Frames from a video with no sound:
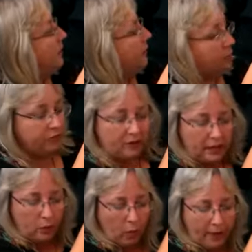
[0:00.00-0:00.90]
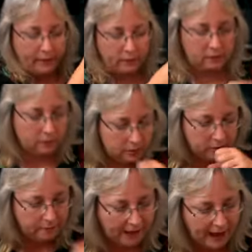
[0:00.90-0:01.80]
This one's a little one.
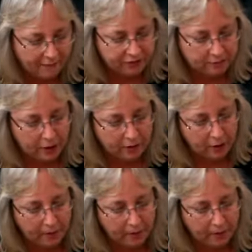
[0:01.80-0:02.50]
I have some here that are